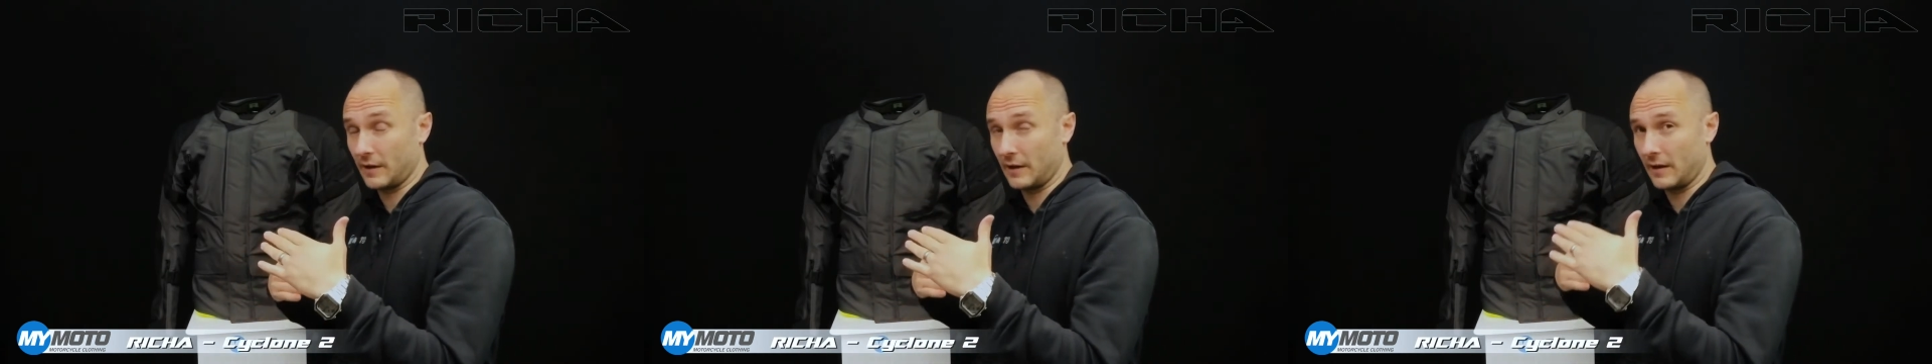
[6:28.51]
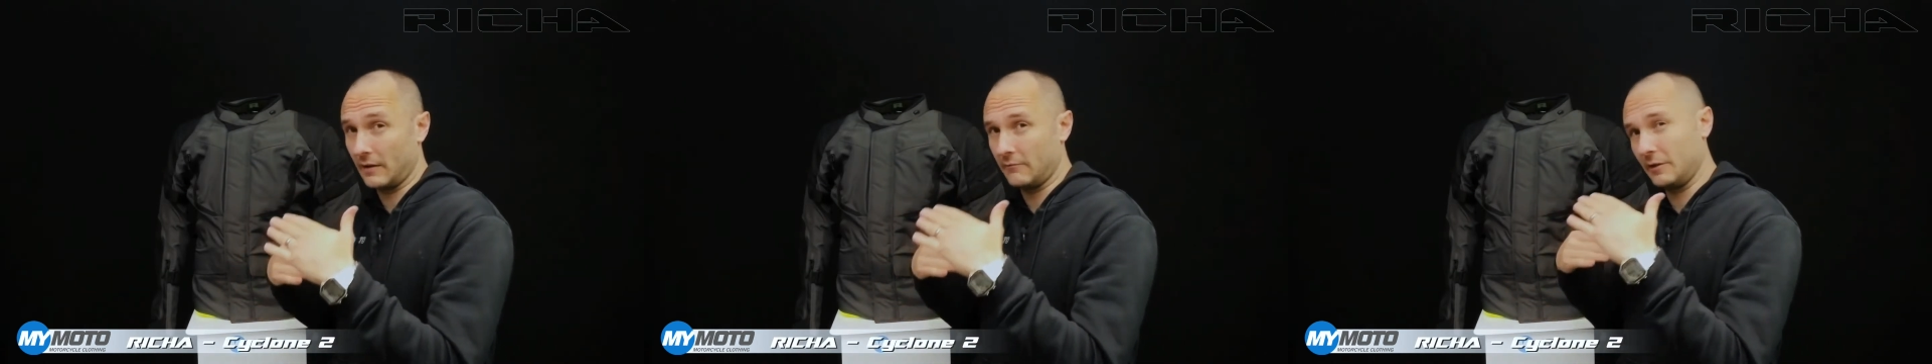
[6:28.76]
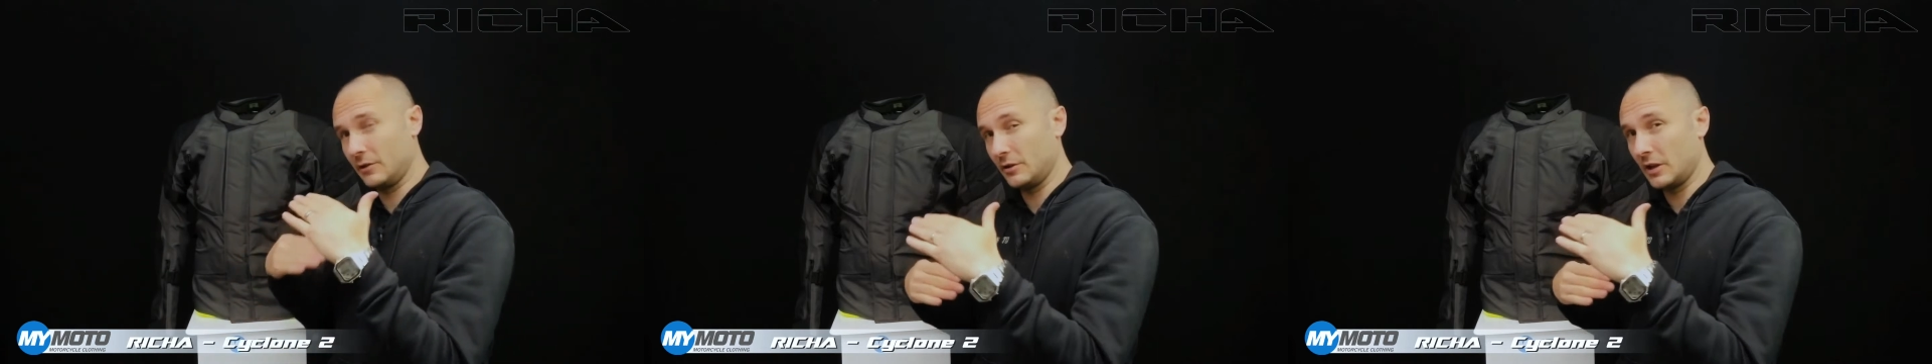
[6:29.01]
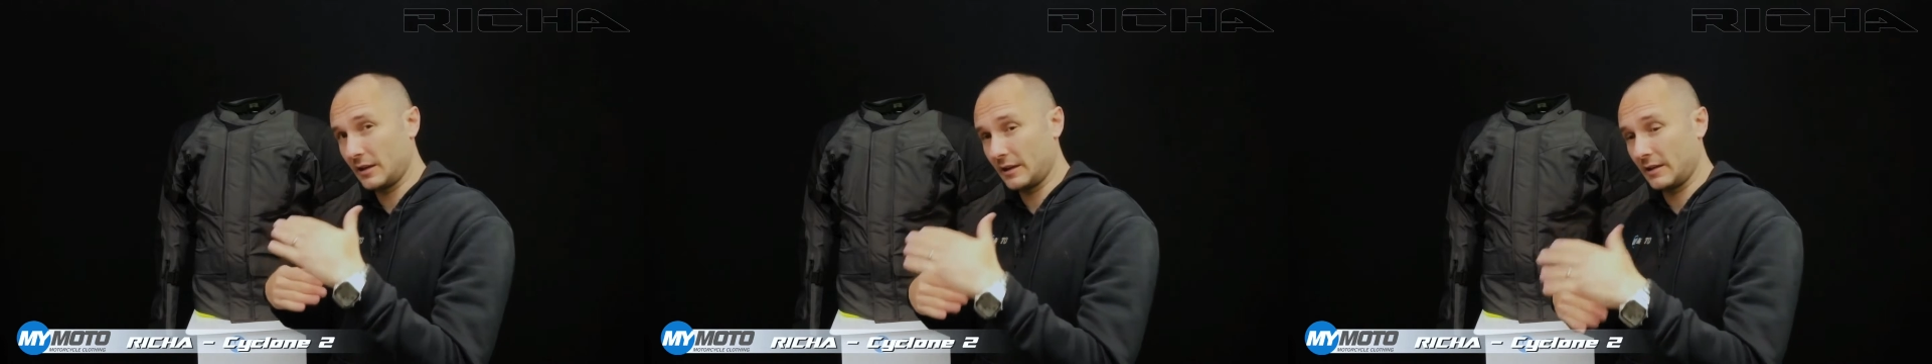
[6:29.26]
Richa
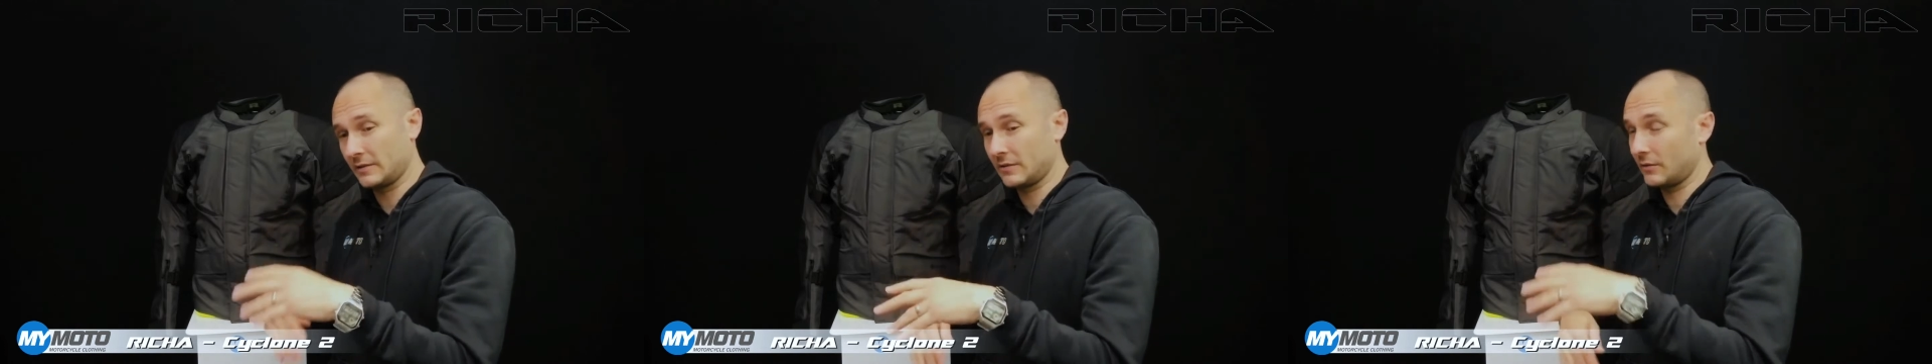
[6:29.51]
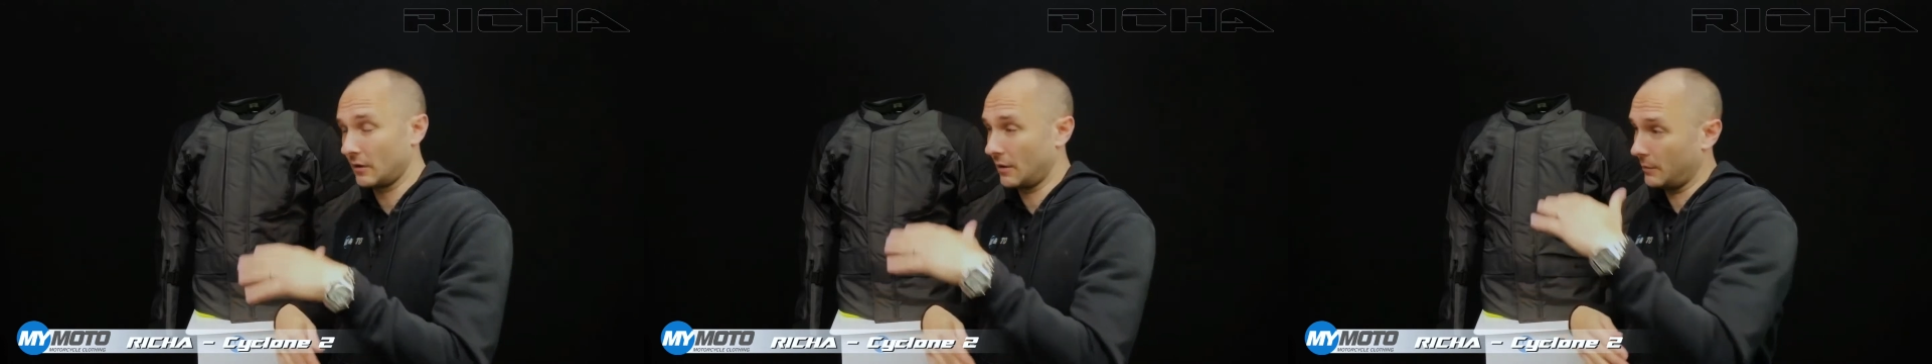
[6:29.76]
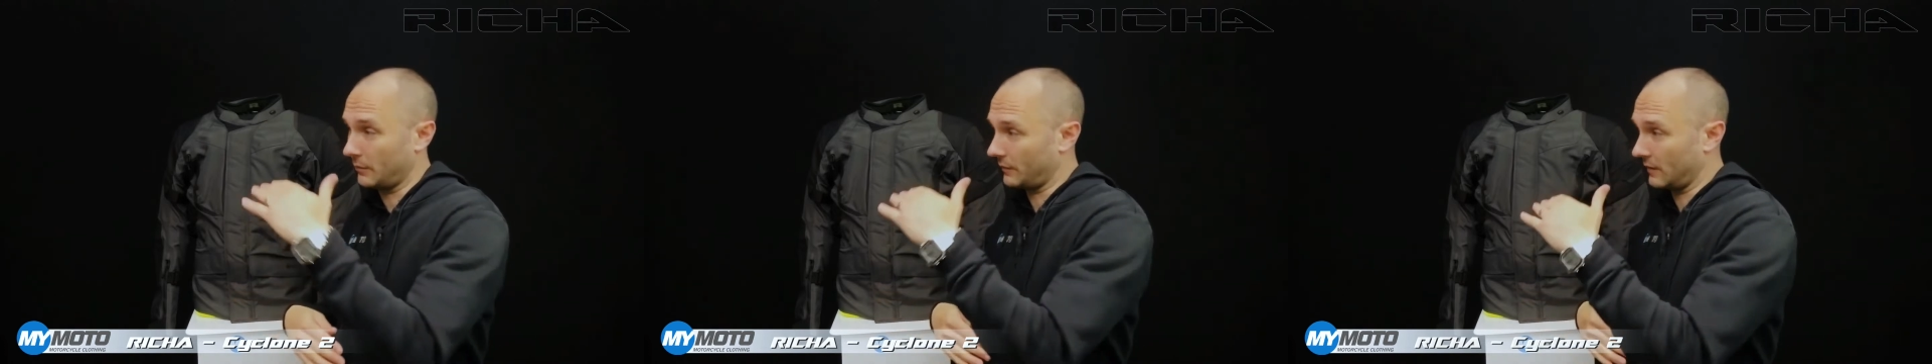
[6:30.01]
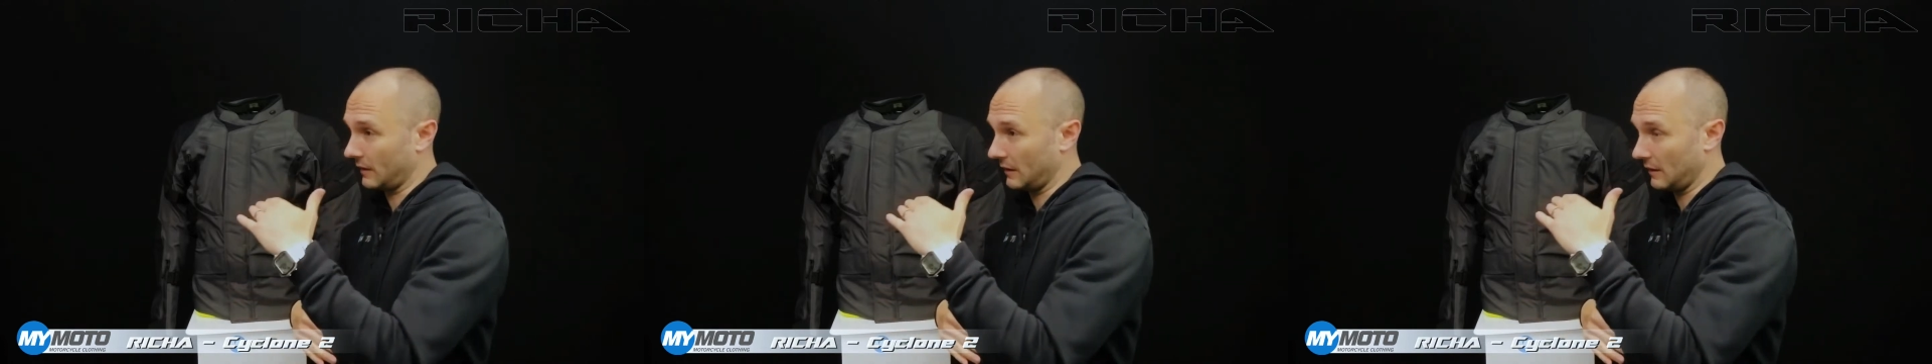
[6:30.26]
jackets above
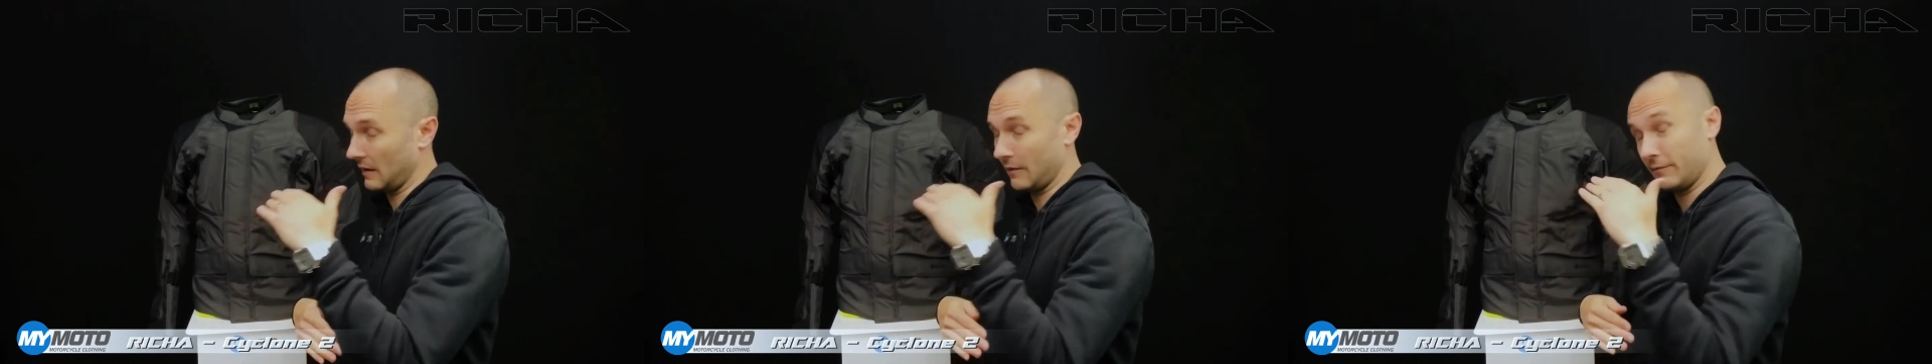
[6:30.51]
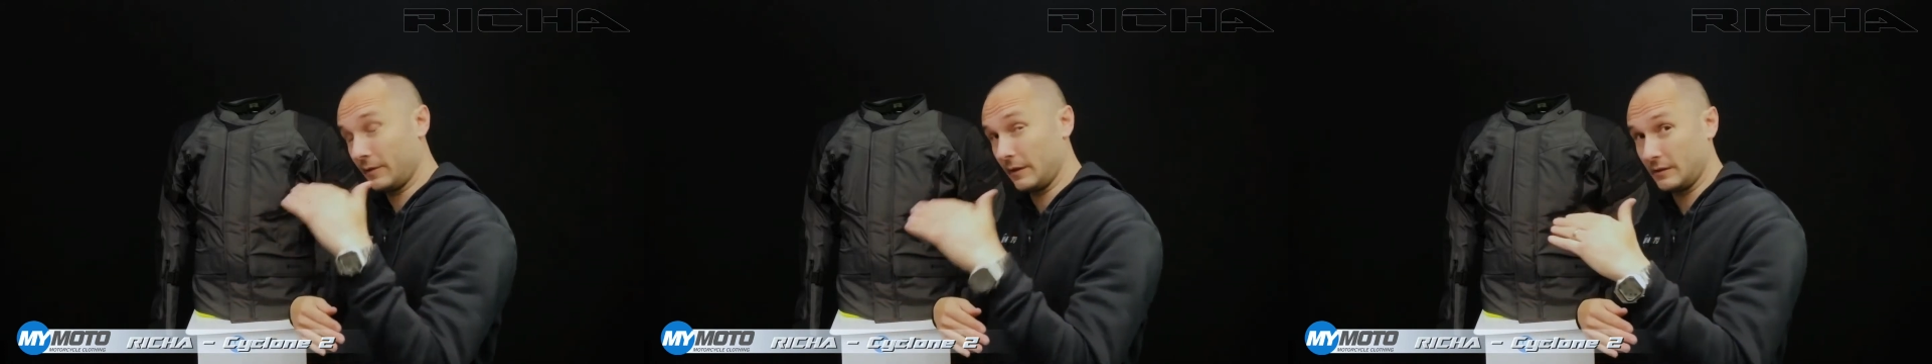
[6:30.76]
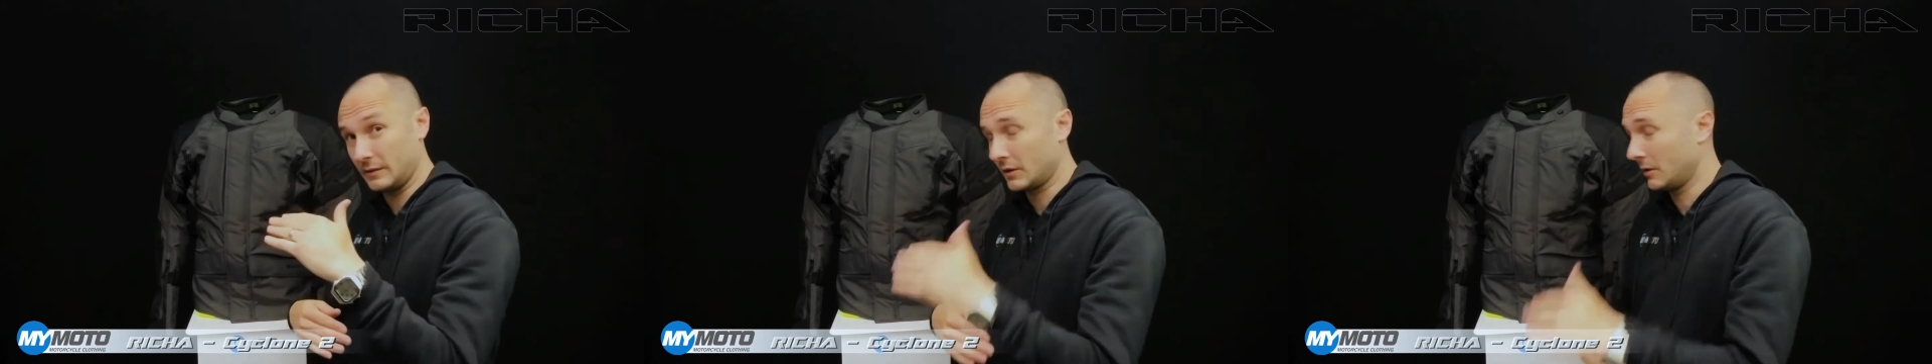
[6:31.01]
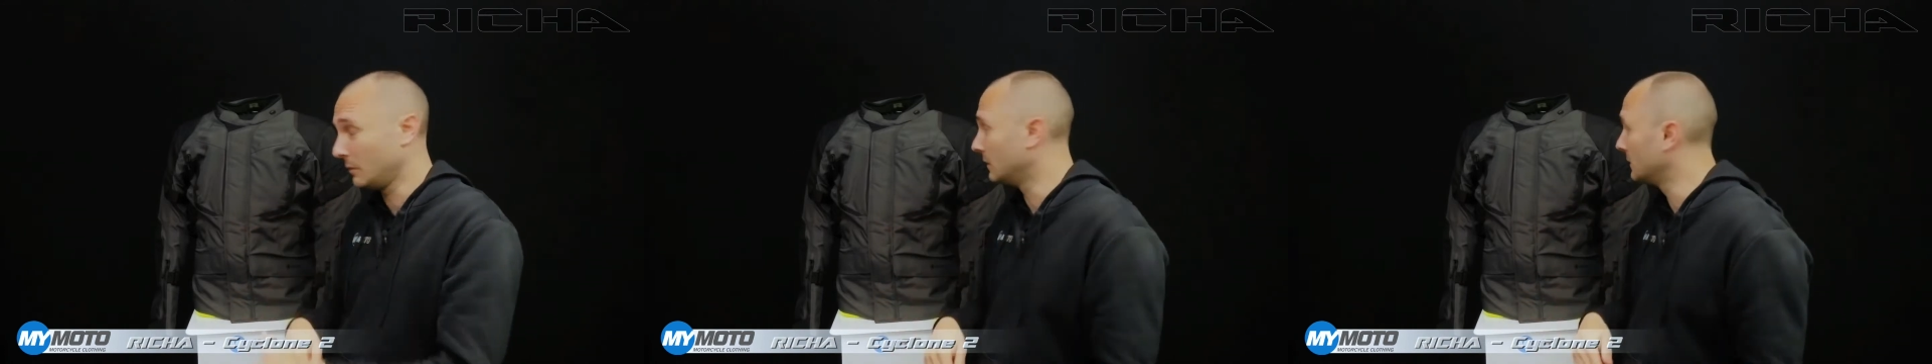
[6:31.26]
the Infinity 2.